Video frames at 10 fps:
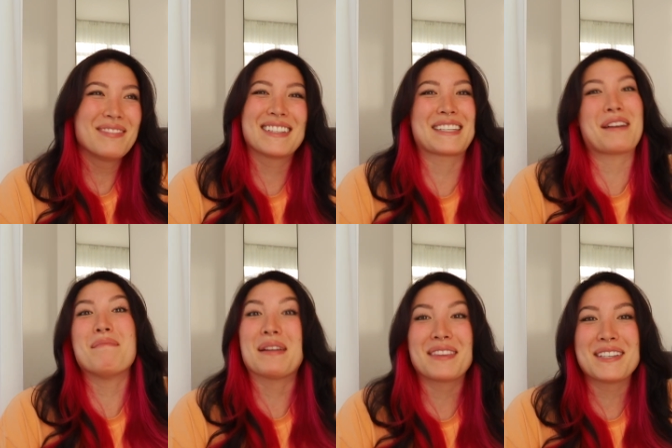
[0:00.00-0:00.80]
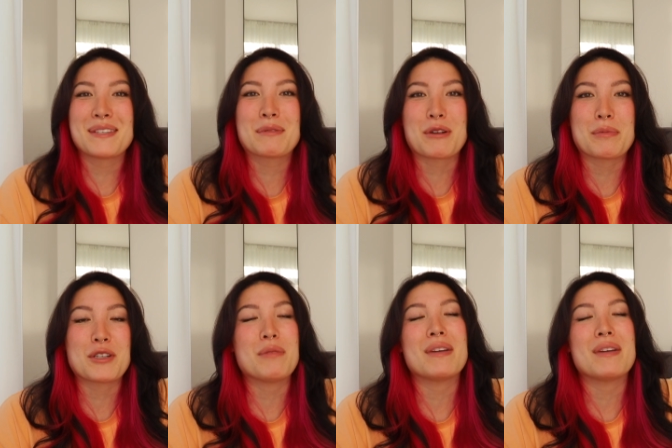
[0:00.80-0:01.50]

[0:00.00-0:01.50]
It's like a monthly subscription, and